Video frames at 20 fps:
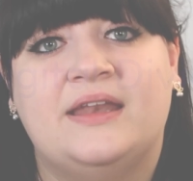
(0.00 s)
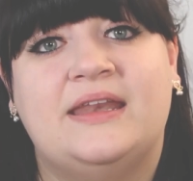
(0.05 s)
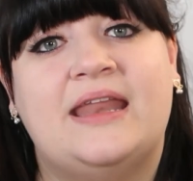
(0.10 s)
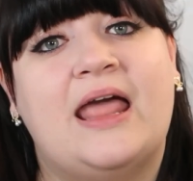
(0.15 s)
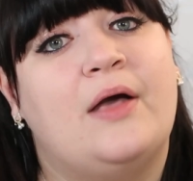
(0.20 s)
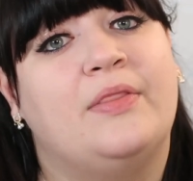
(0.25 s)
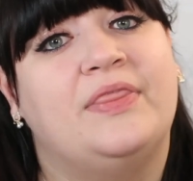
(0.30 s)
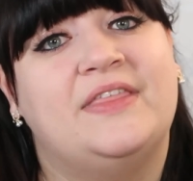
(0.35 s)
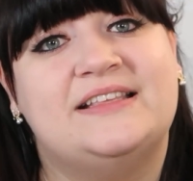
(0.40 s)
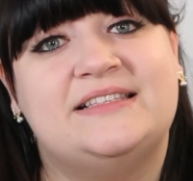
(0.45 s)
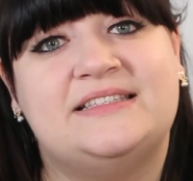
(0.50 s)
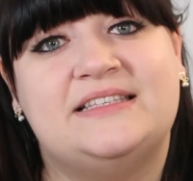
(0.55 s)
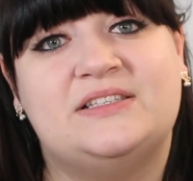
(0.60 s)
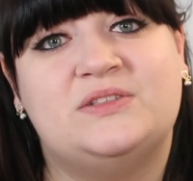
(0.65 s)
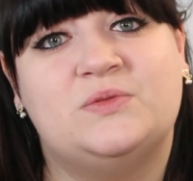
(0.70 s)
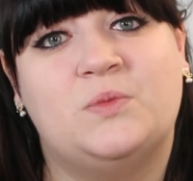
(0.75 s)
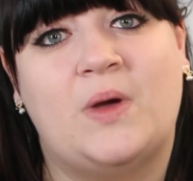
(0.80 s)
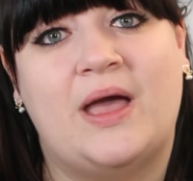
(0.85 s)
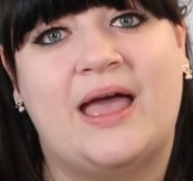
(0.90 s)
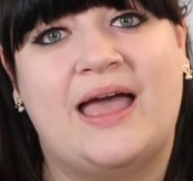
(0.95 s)
Now, this
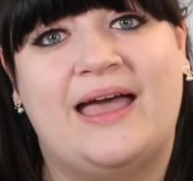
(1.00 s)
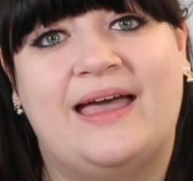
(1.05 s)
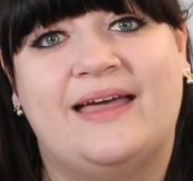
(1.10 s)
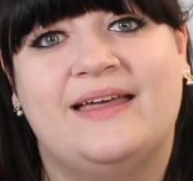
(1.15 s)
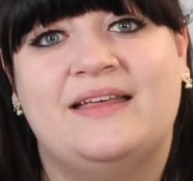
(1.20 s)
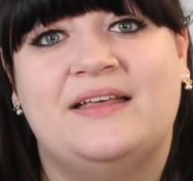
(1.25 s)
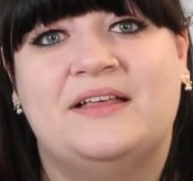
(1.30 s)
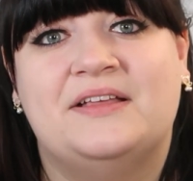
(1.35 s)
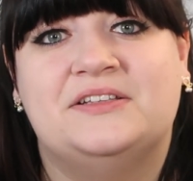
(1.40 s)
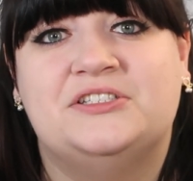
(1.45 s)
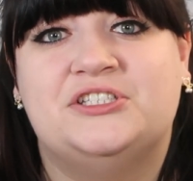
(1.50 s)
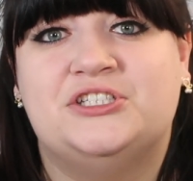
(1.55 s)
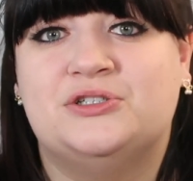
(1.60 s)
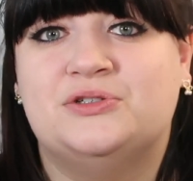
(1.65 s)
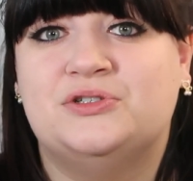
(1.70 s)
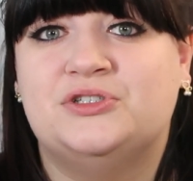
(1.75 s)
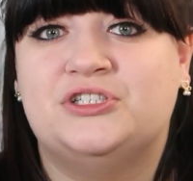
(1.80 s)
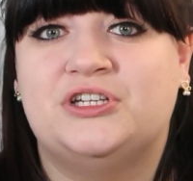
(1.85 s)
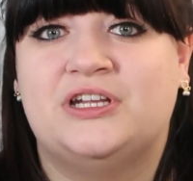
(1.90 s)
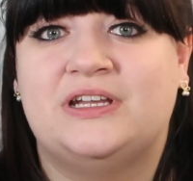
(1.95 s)
is where
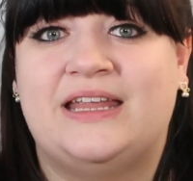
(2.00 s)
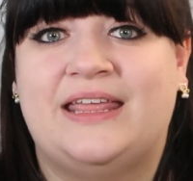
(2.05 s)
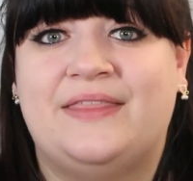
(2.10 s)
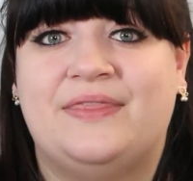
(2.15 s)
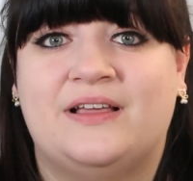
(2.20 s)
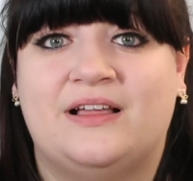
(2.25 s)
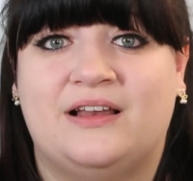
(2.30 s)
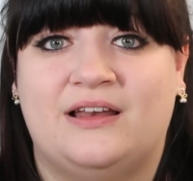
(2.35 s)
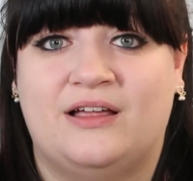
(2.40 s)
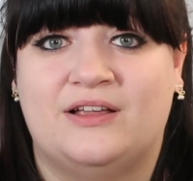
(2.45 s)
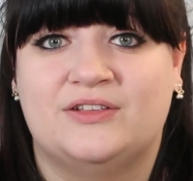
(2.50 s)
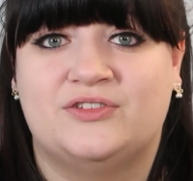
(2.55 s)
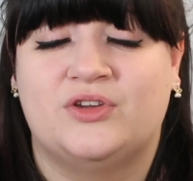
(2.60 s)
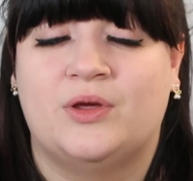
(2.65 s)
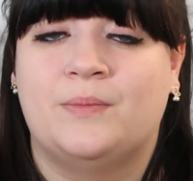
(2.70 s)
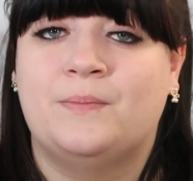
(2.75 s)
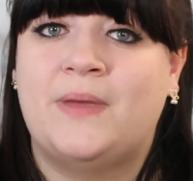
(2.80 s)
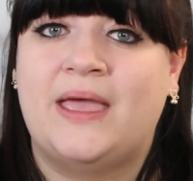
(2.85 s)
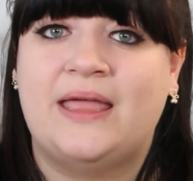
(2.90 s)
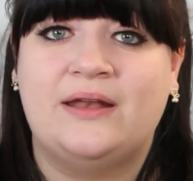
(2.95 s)
children in the
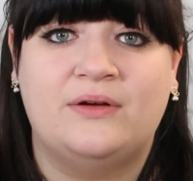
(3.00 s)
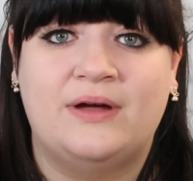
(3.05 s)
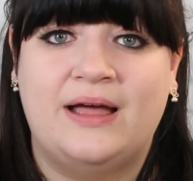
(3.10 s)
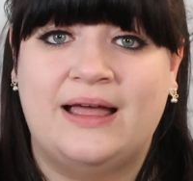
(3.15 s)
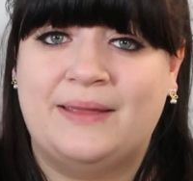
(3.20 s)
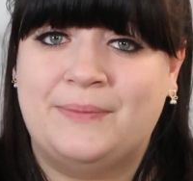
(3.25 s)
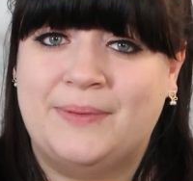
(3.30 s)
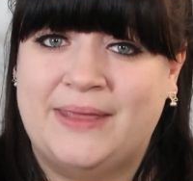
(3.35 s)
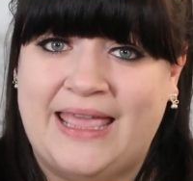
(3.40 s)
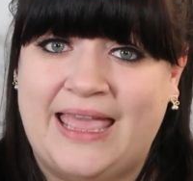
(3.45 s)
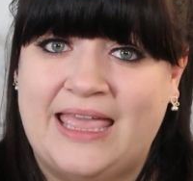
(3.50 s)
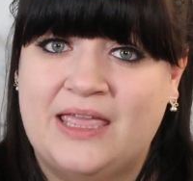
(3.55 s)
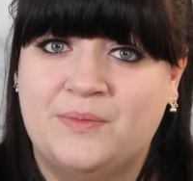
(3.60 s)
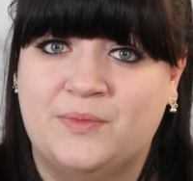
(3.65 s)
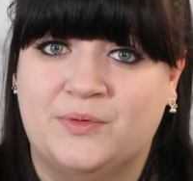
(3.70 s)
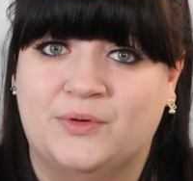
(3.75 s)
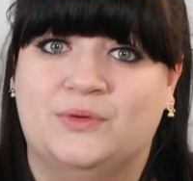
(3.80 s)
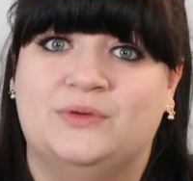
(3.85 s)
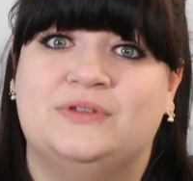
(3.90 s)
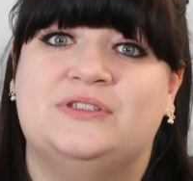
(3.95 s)
classroom may not be
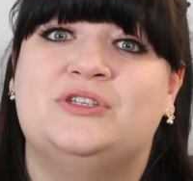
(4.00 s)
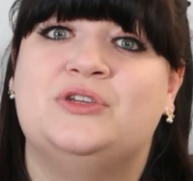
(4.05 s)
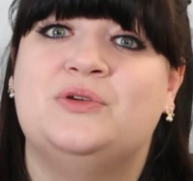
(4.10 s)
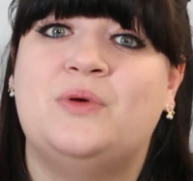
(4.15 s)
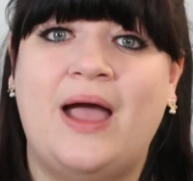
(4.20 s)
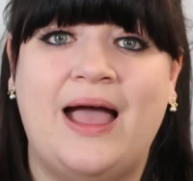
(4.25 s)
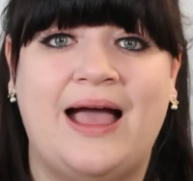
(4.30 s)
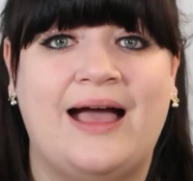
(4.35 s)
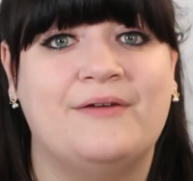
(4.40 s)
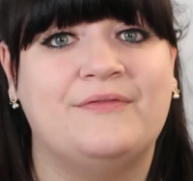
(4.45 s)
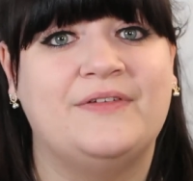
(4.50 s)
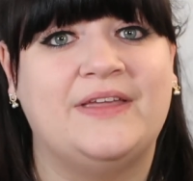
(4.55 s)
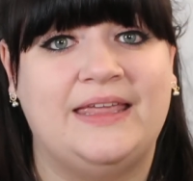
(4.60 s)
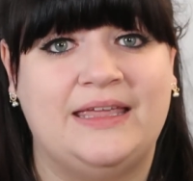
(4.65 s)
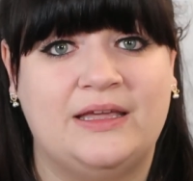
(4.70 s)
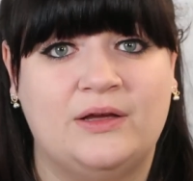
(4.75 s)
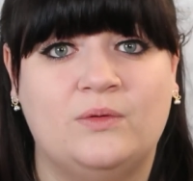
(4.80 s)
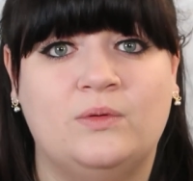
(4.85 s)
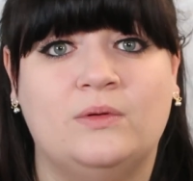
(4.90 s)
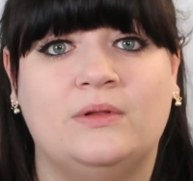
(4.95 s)
able to have
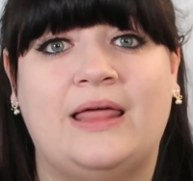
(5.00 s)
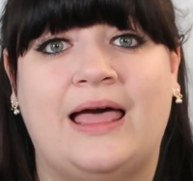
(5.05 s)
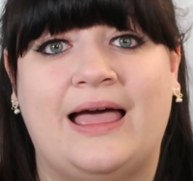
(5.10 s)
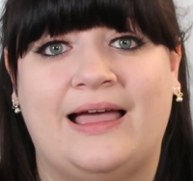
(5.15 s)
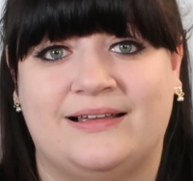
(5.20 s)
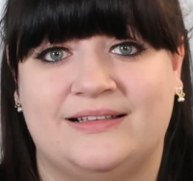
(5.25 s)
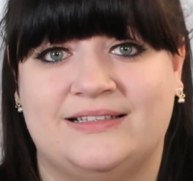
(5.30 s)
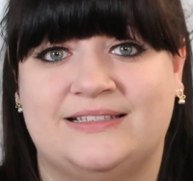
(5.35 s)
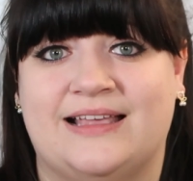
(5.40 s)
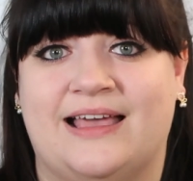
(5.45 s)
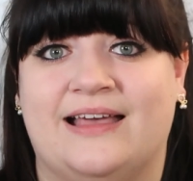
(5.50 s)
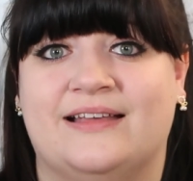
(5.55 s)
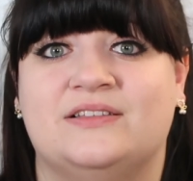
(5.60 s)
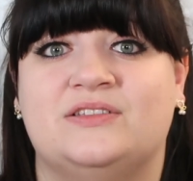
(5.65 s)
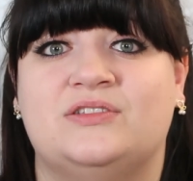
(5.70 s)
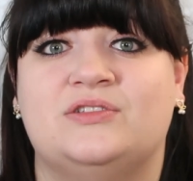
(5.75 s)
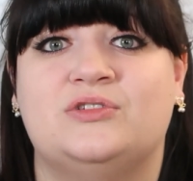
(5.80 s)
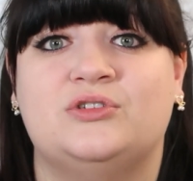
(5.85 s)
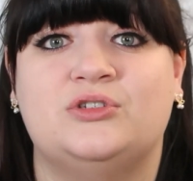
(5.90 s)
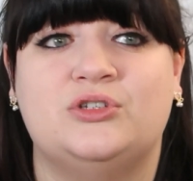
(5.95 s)
equal
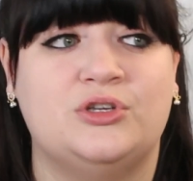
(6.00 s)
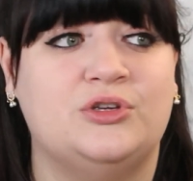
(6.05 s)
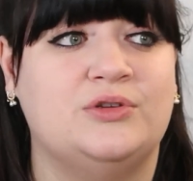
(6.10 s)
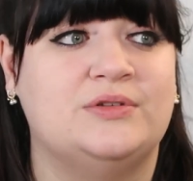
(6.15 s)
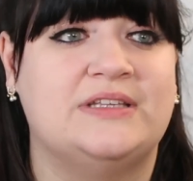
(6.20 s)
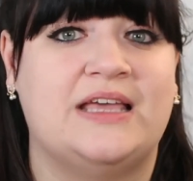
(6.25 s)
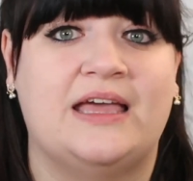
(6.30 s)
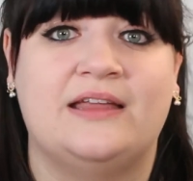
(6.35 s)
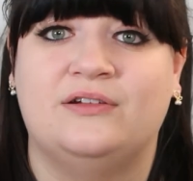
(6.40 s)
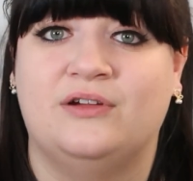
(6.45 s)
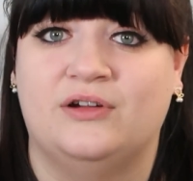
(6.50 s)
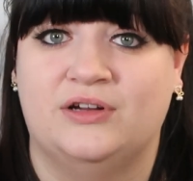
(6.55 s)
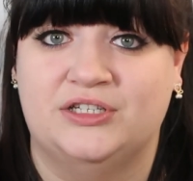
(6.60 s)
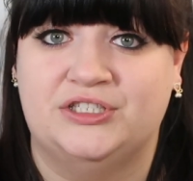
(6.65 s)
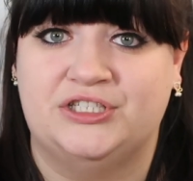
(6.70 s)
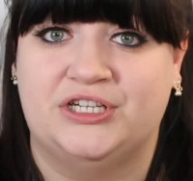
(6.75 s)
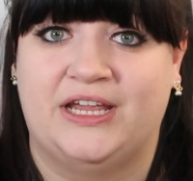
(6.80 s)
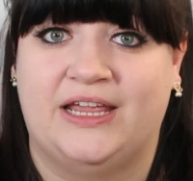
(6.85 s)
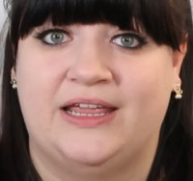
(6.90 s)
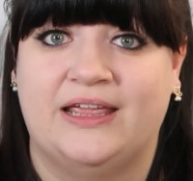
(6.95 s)
access to
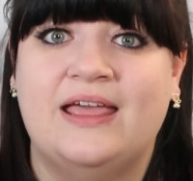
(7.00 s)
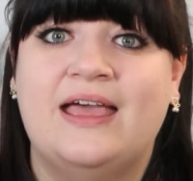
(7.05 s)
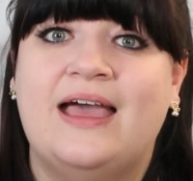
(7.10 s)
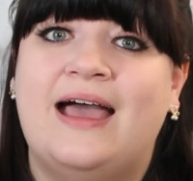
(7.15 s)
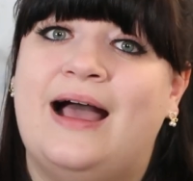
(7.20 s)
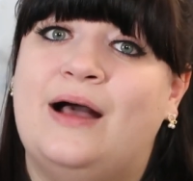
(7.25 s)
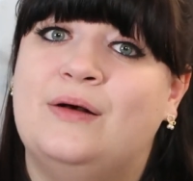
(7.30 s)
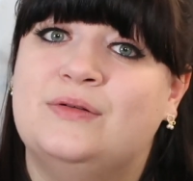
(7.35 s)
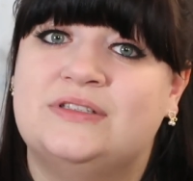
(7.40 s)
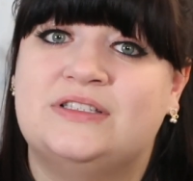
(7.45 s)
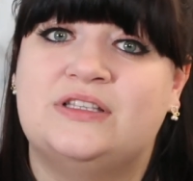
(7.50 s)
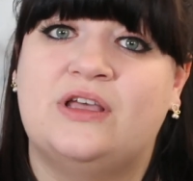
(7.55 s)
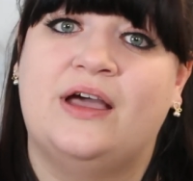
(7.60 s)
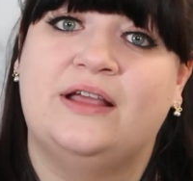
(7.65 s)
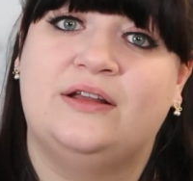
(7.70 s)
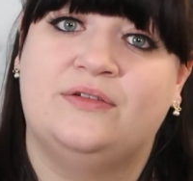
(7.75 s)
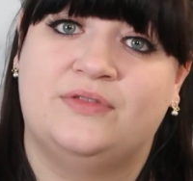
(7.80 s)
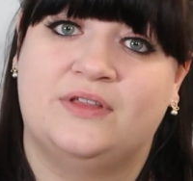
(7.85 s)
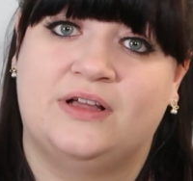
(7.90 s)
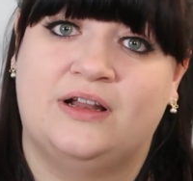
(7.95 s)
technology
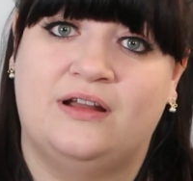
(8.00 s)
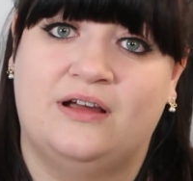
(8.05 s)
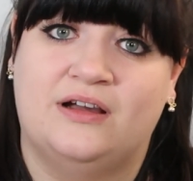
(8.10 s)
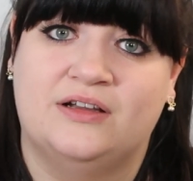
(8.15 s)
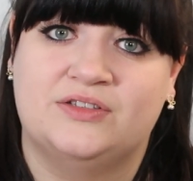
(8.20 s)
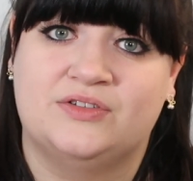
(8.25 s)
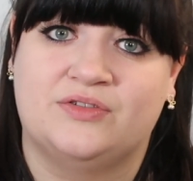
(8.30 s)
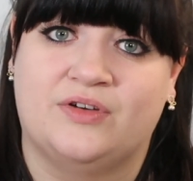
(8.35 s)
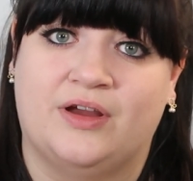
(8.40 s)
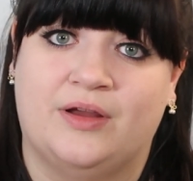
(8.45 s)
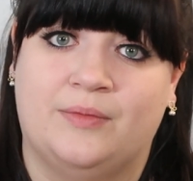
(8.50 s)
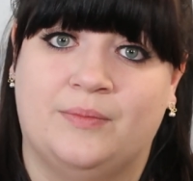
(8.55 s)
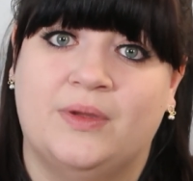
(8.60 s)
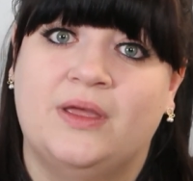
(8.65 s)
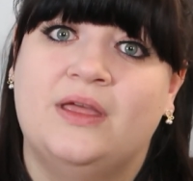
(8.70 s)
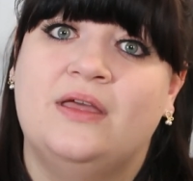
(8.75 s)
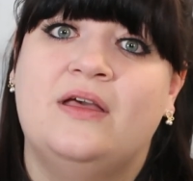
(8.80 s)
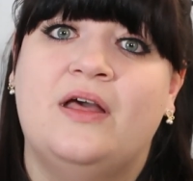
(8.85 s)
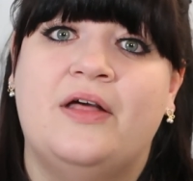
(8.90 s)
outside of the classroom.